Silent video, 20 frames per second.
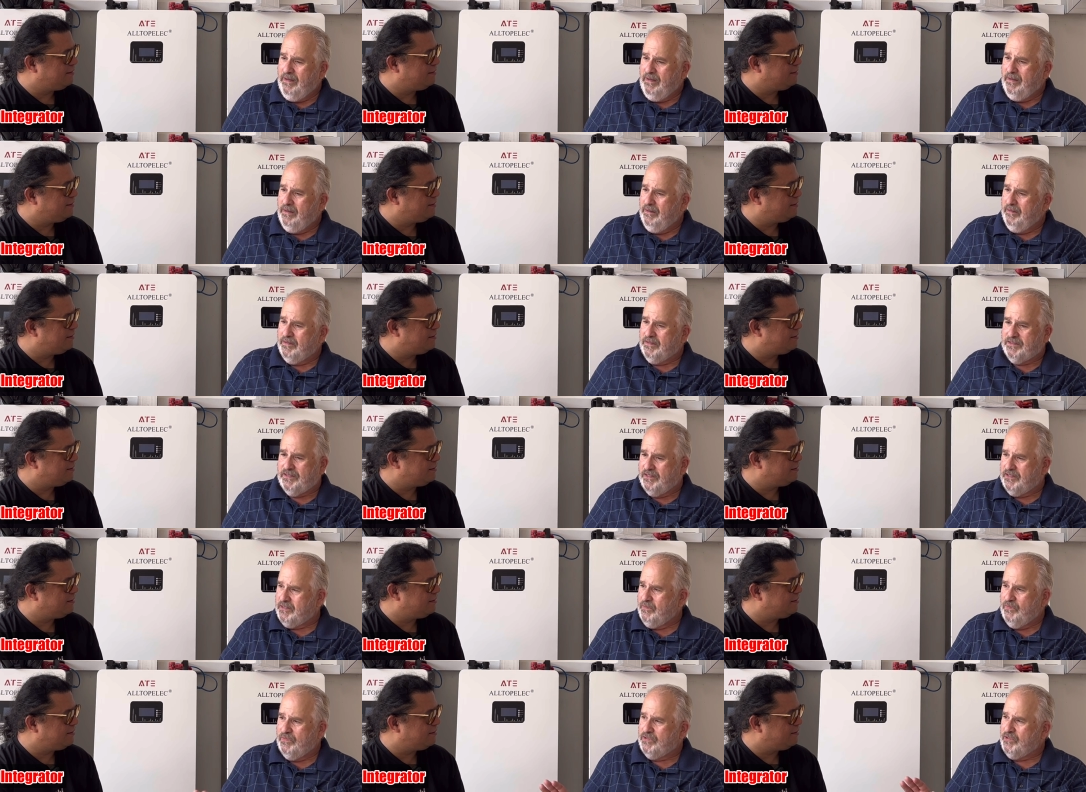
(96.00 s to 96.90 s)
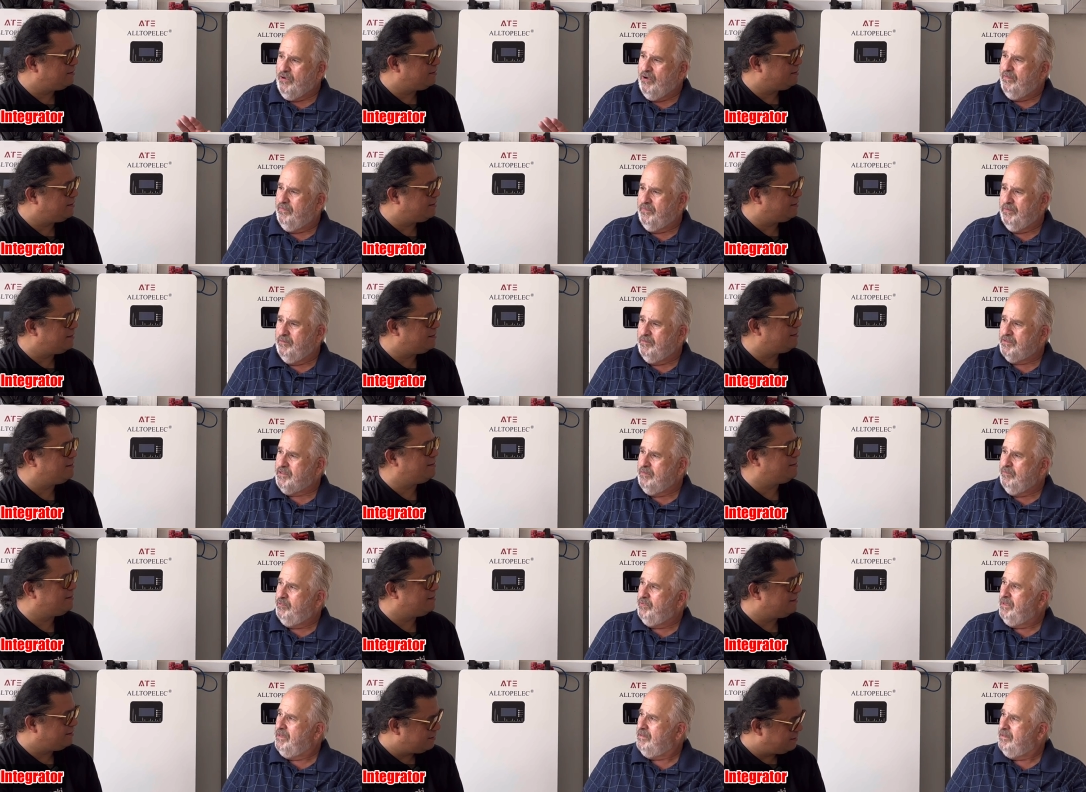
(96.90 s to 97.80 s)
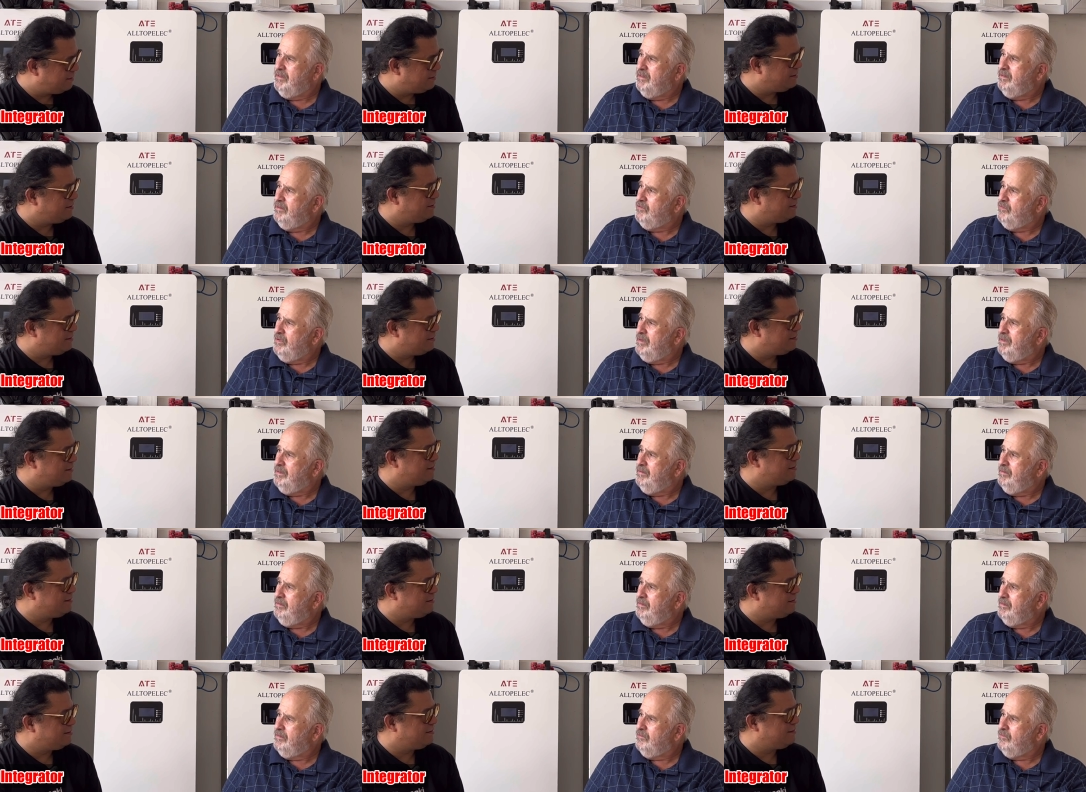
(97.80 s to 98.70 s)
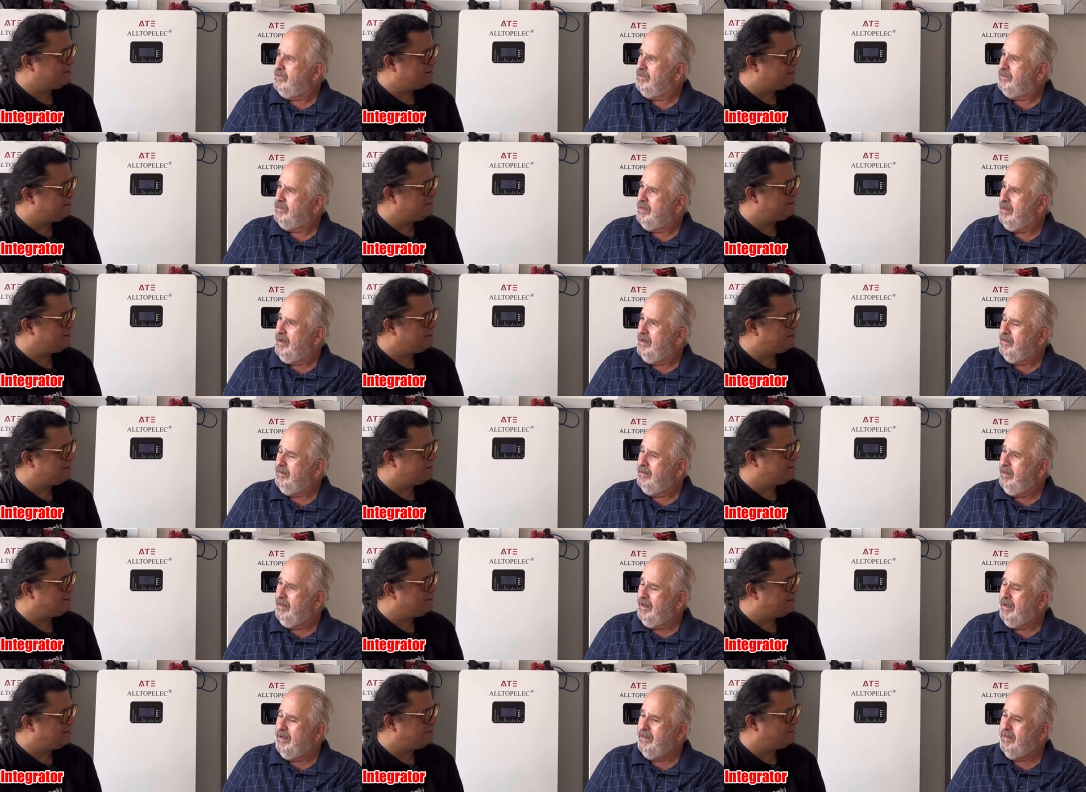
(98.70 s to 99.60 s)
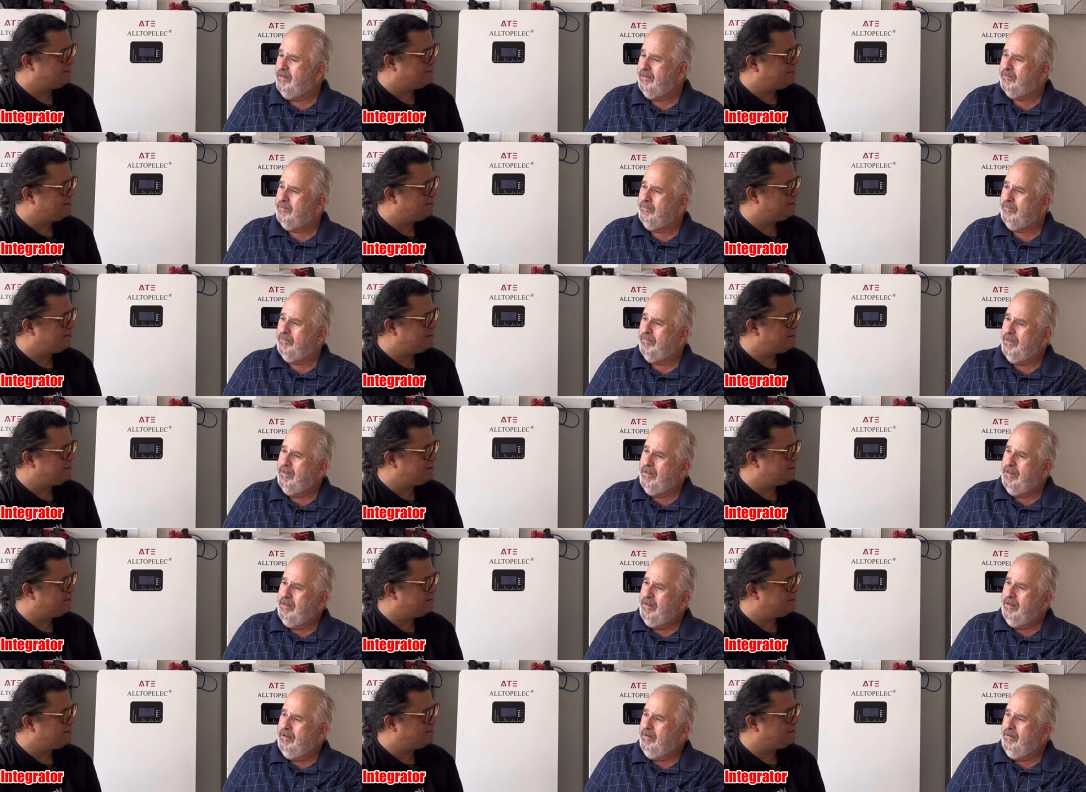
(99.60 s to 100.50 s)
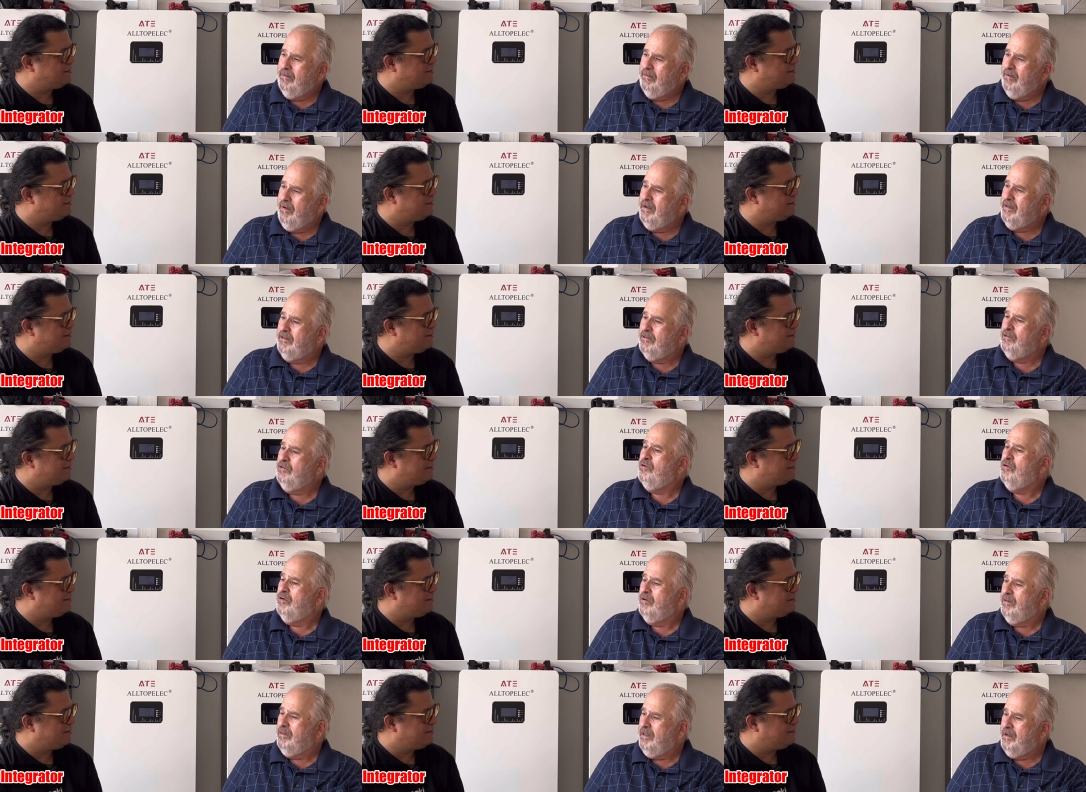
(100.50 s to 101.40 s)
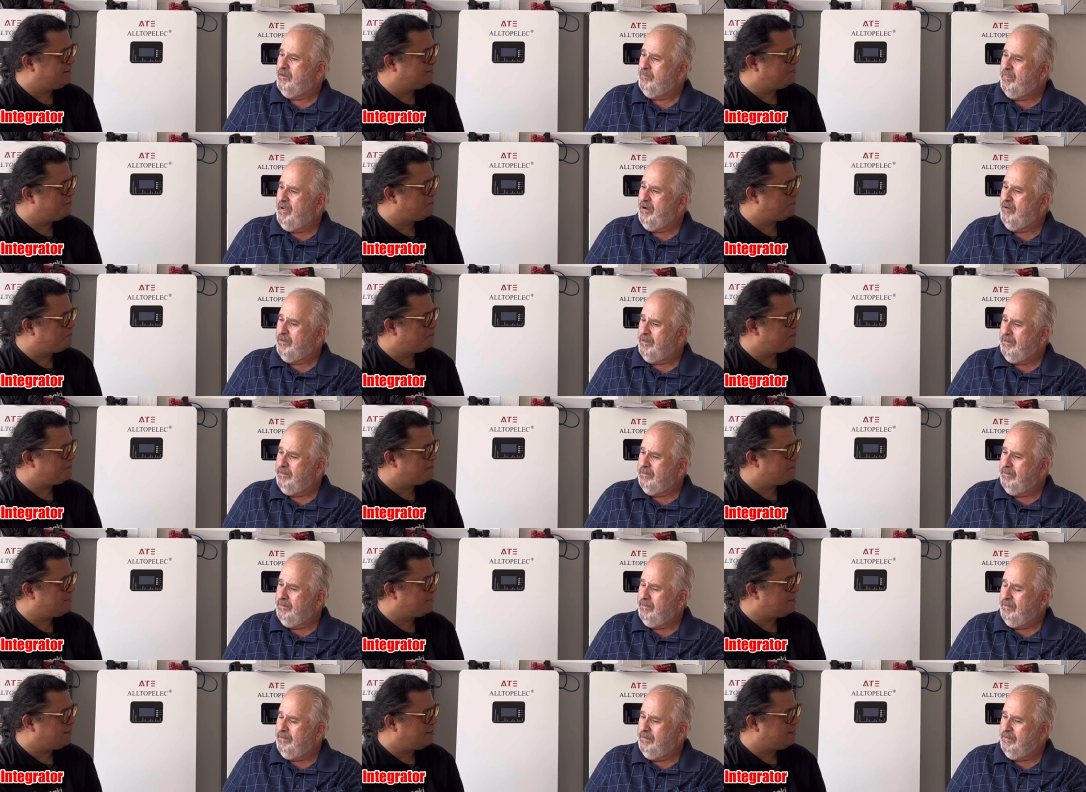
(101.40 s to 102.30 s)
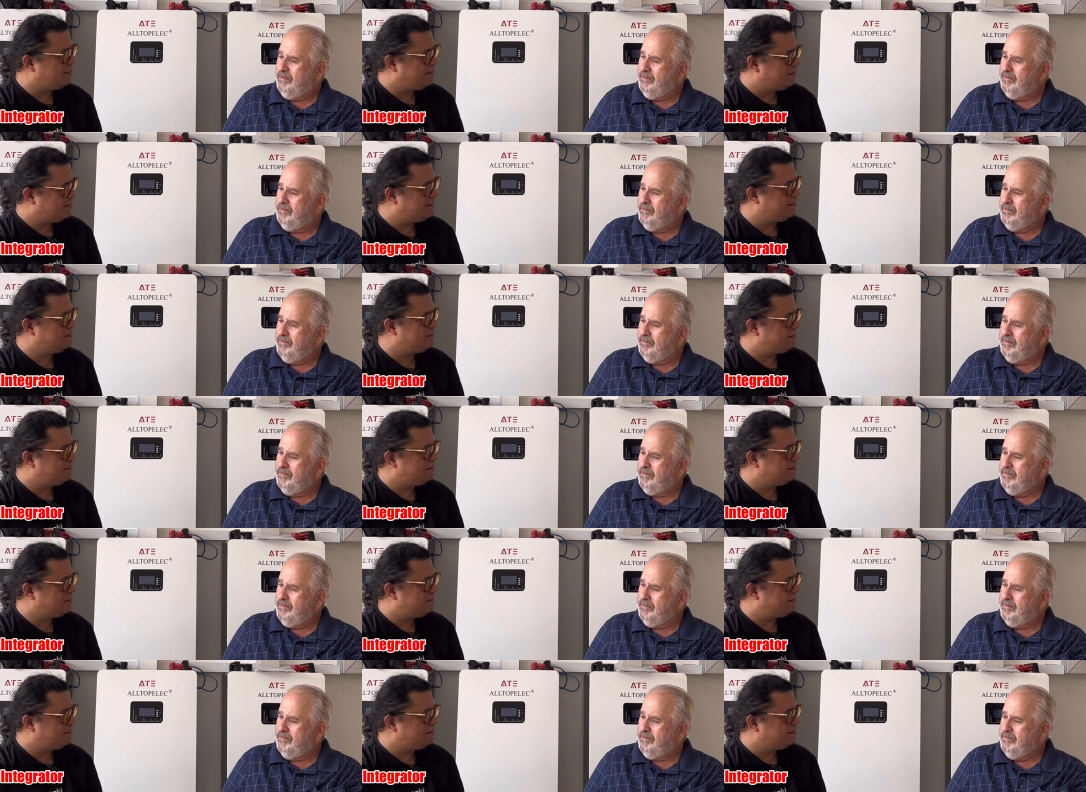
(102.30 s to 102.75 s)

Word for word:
Speaker 1: uh, the system was off. It was completely grid, grid tied. And I didn't, I didn't learn a lot about it. Uh,